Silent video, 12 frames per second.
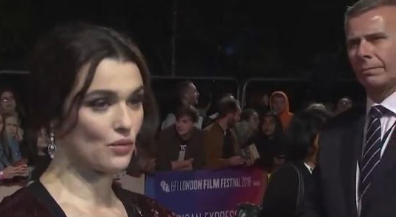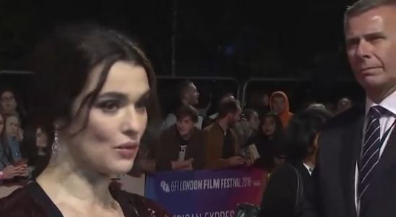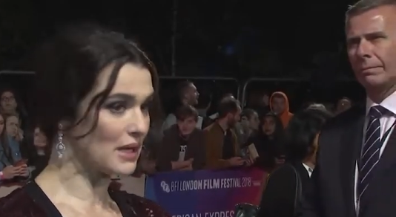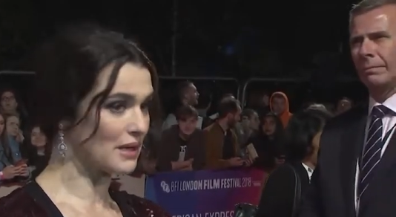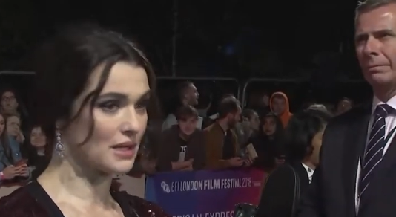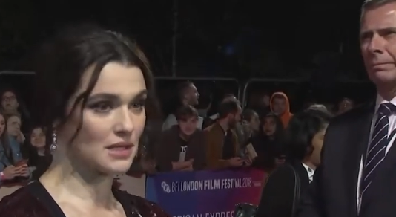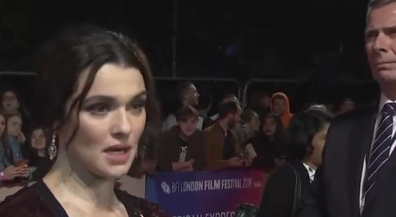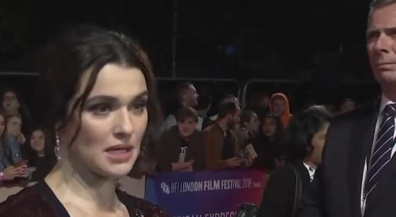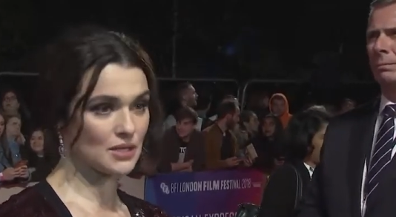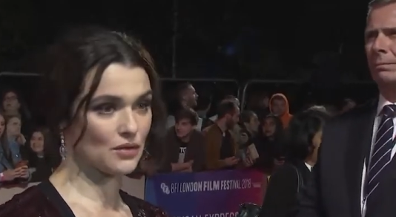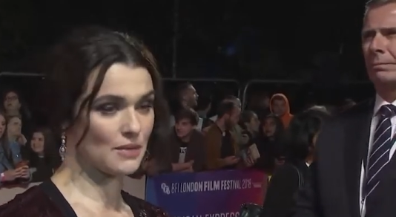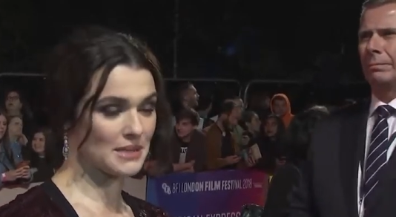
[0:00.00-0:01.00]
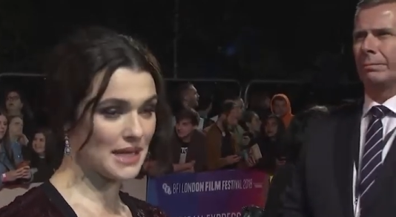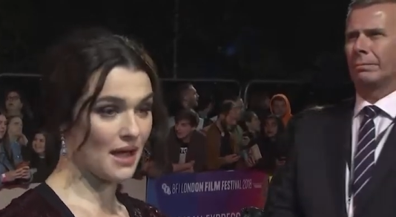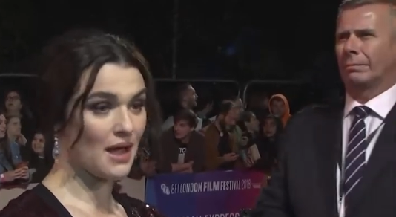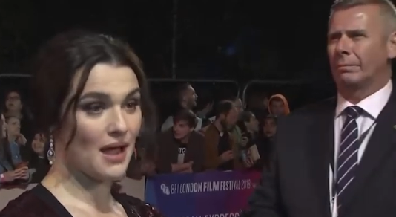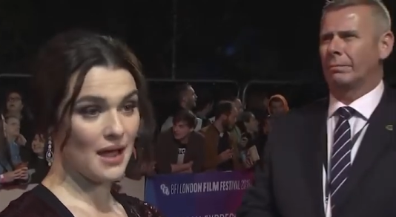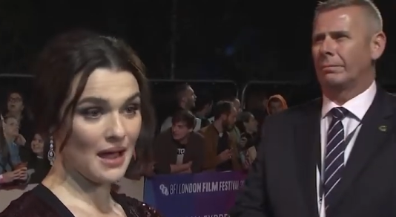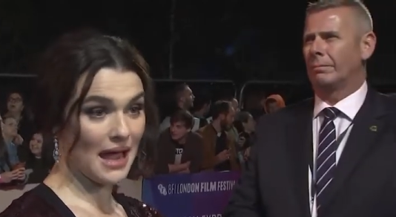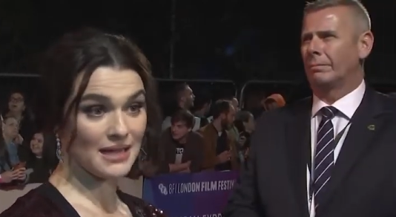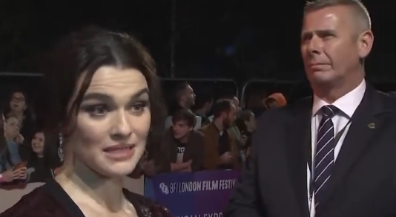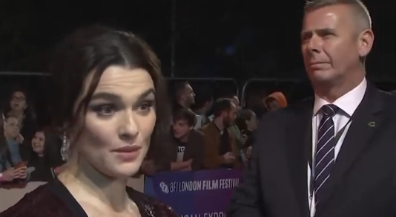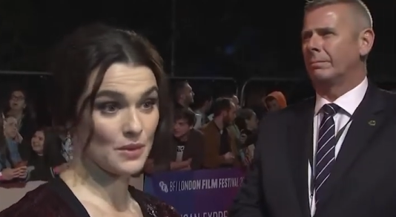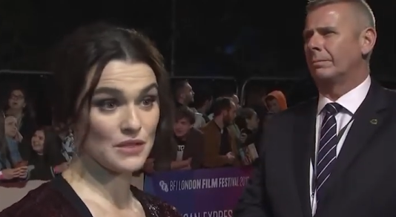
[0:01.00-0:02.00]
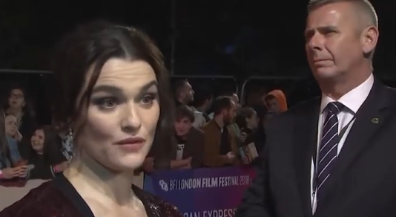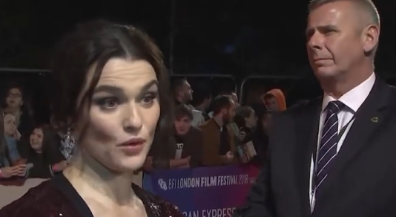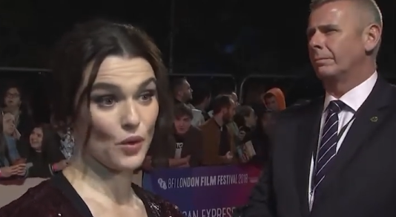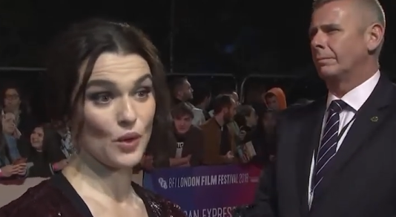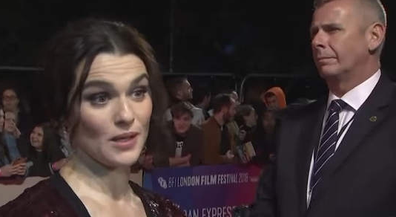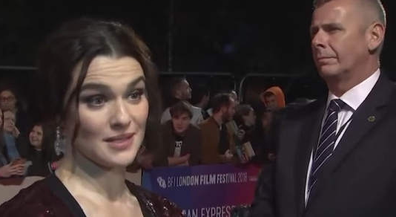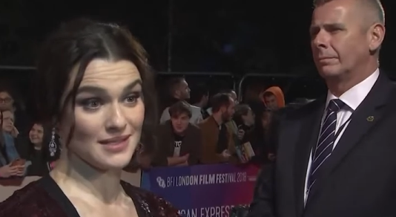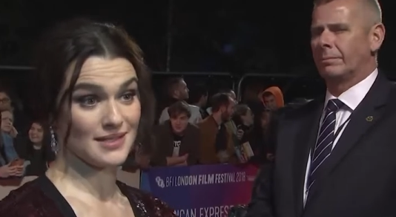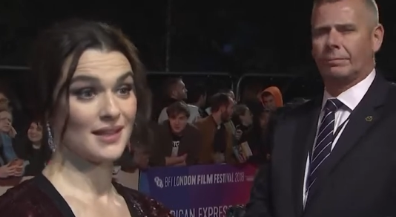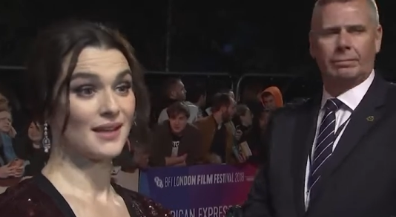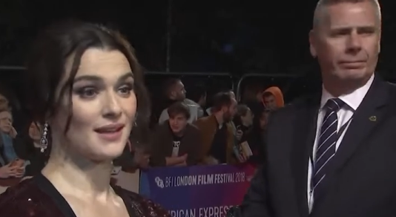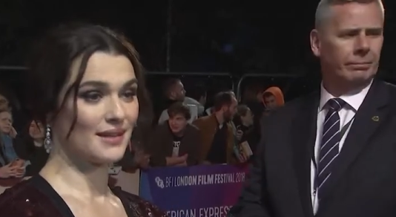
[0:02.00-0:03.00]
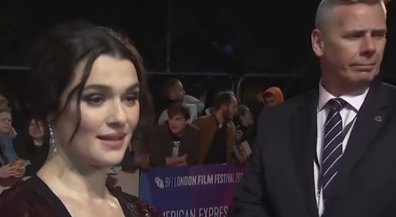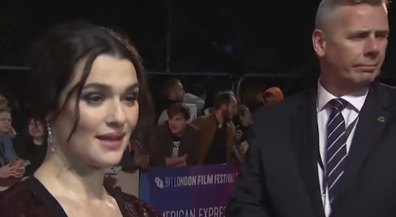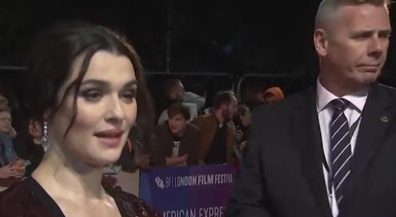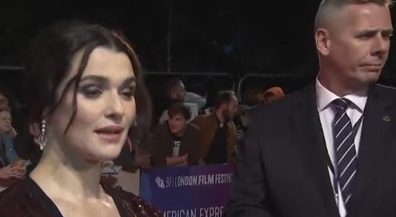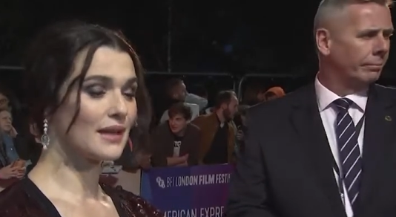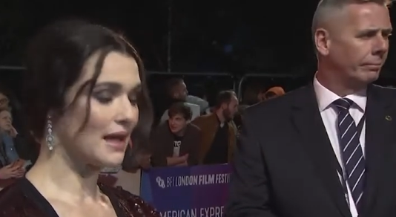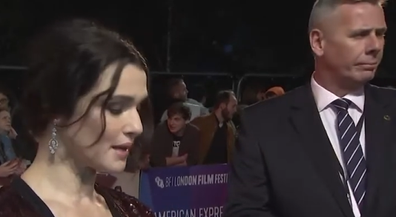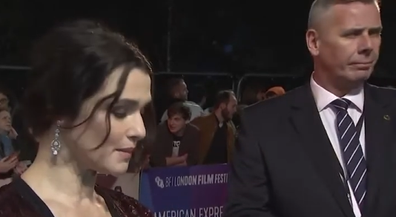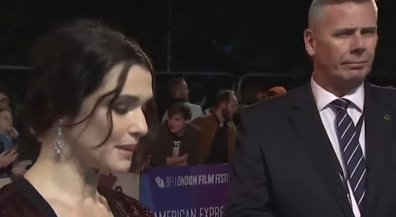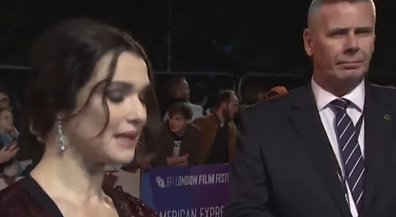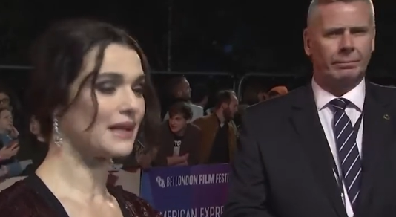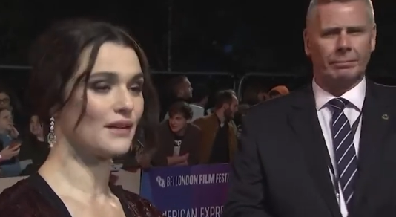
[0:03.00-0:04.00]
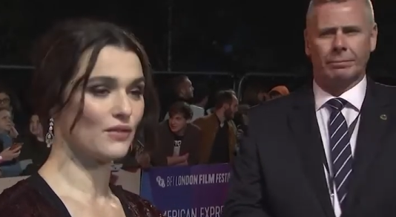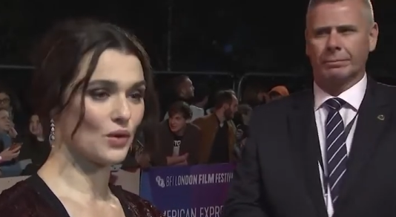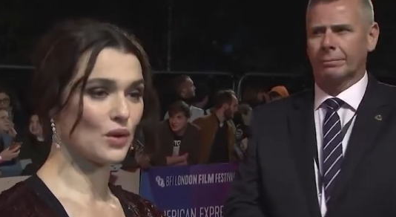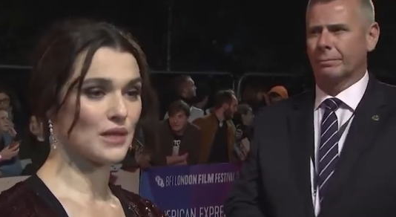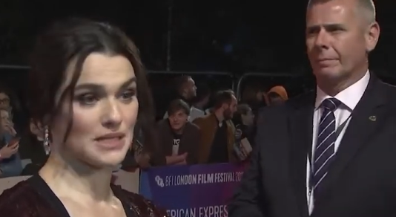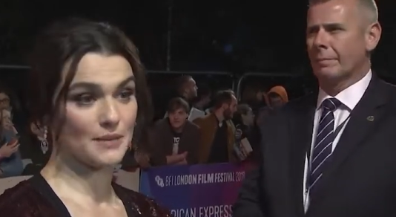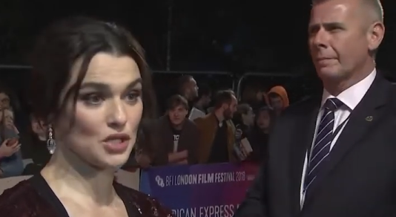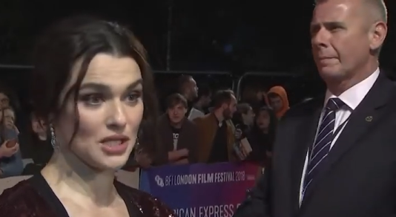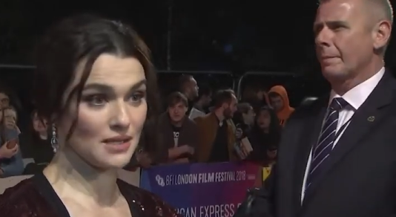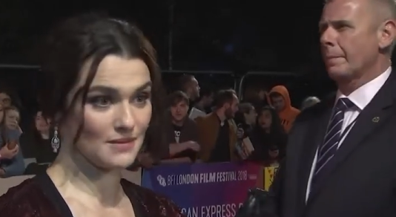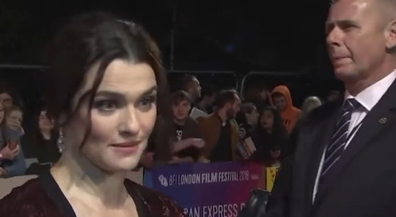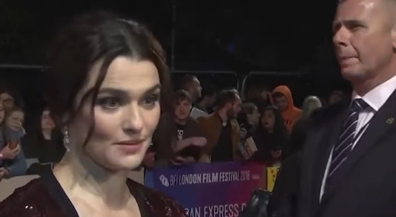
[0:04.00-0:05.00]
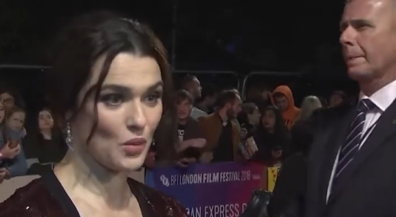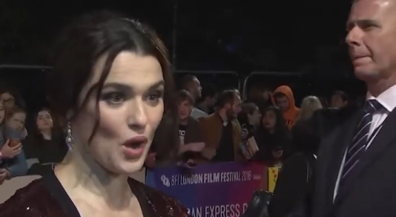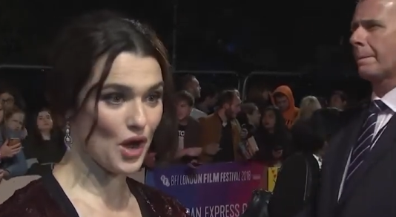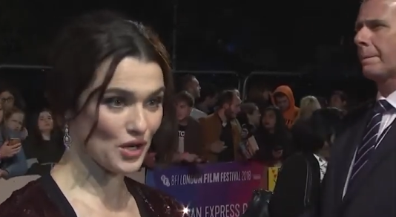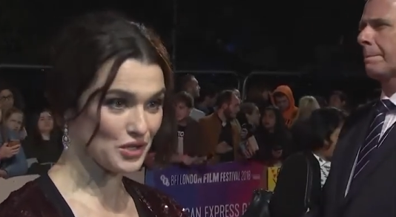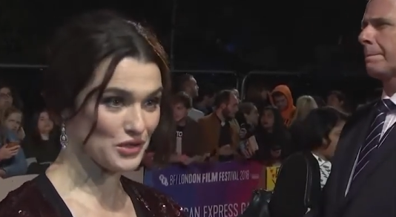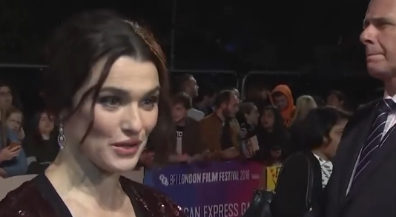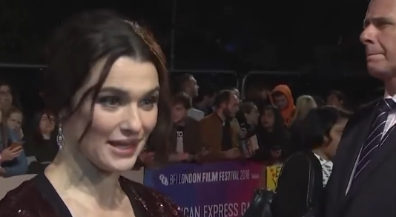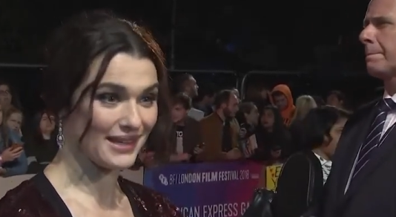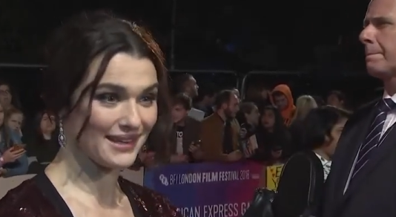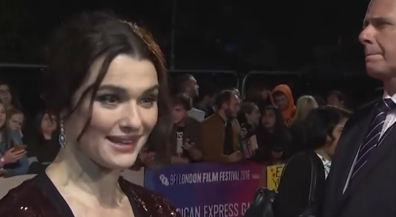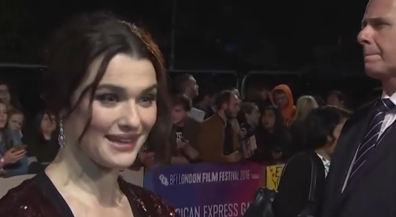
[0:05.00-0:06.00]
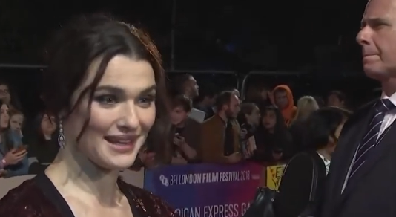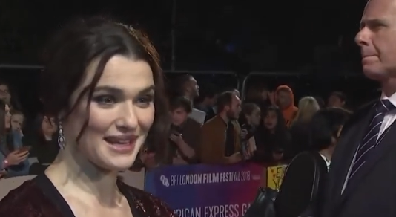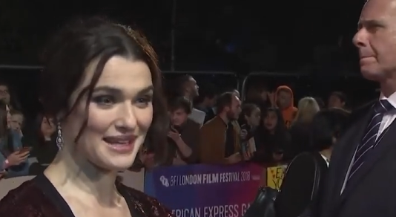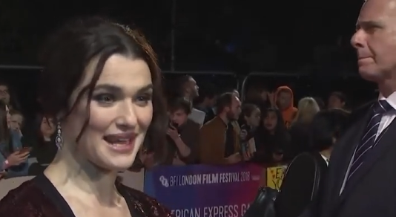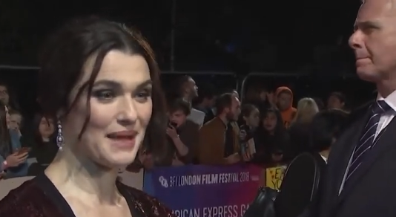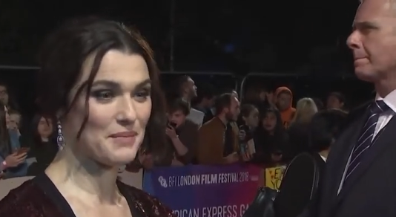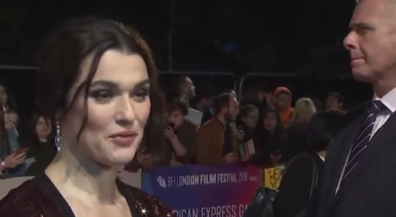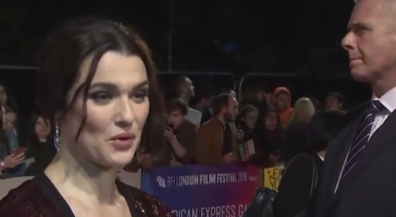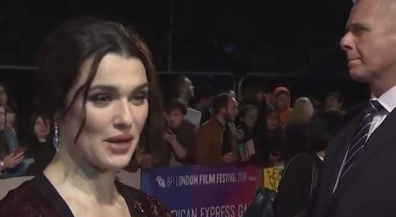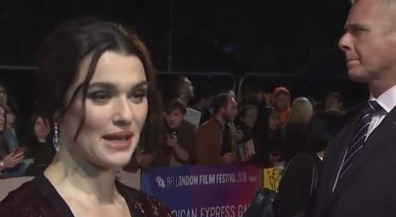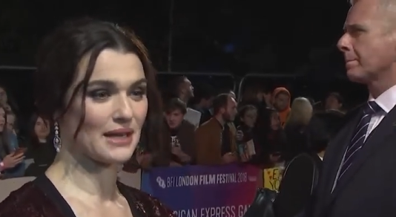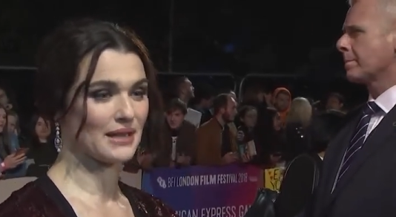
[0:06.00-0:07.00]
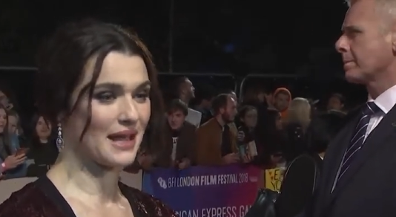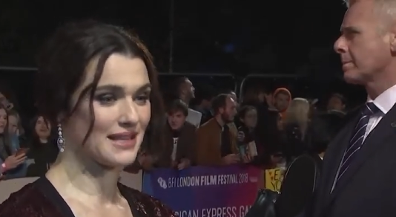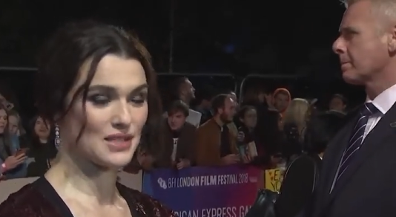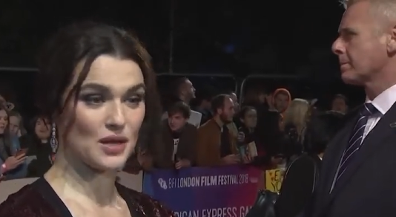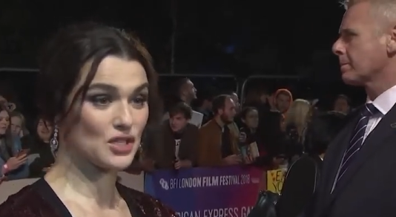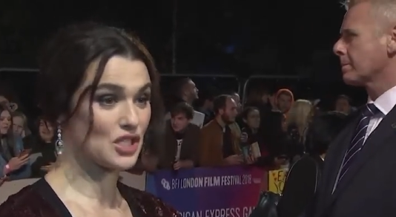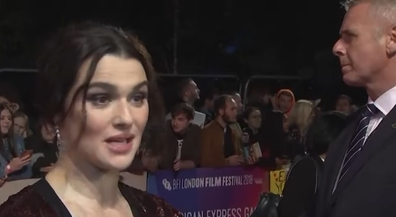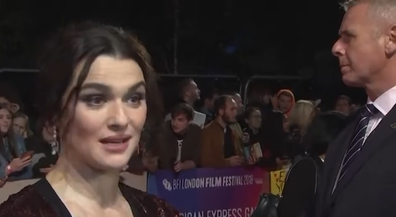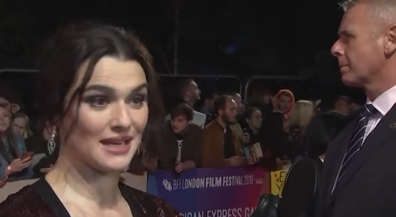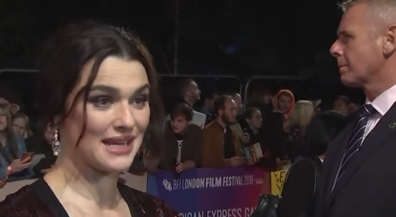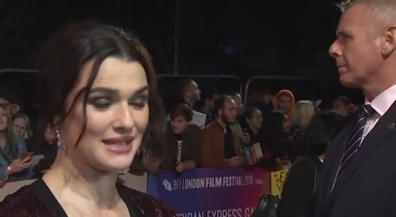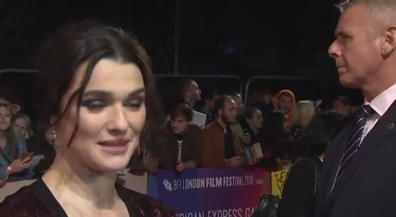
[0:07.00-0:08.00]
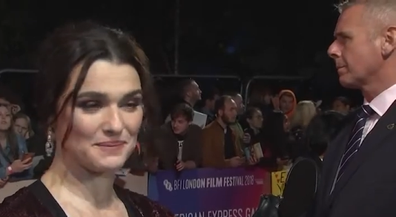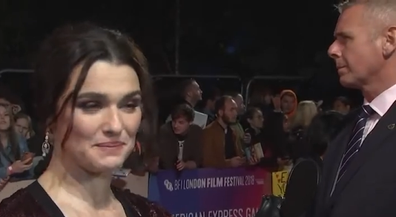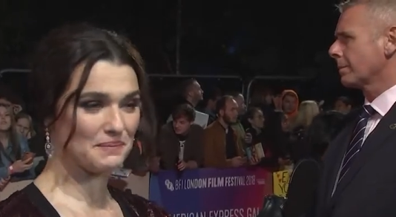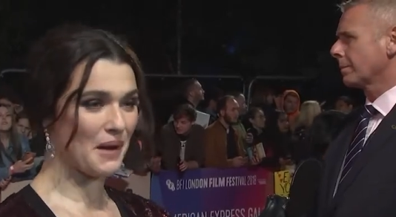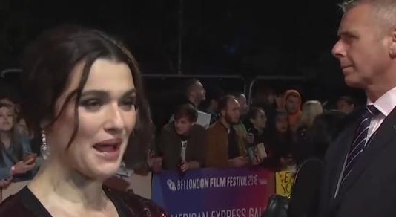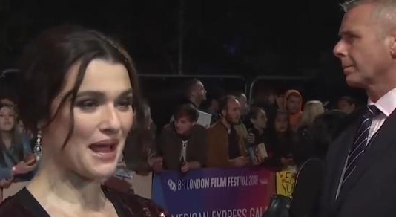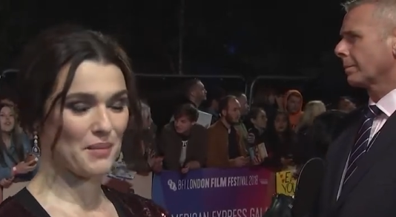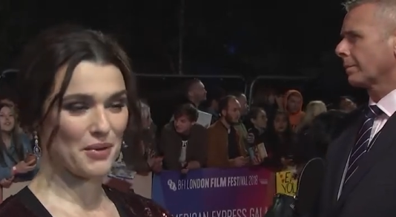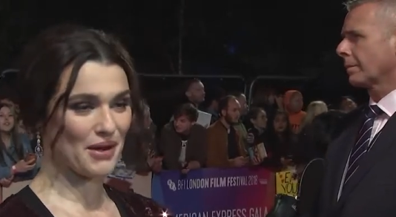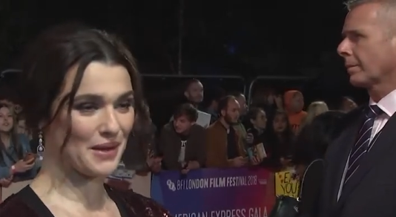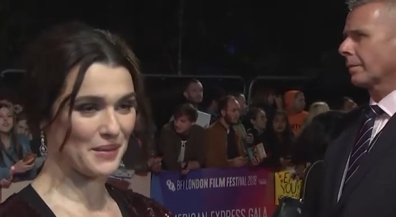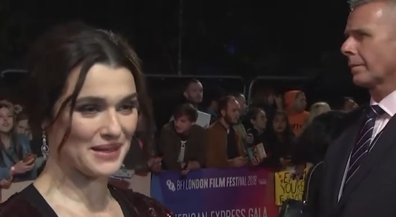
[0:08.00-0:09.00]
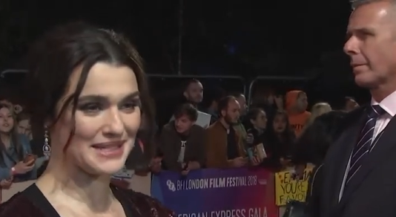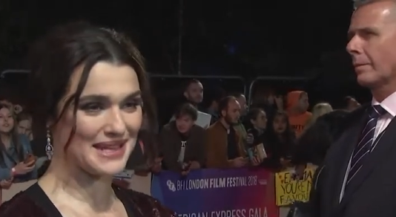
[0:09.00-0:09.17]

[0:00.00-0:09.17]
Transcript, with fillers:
Speaker 1: read the entire script out, her accent was flawless. Really? Yeah, yeah, completely flawless. I mean, she worked on it uh, before getting there, so she didn't need my help or anyone's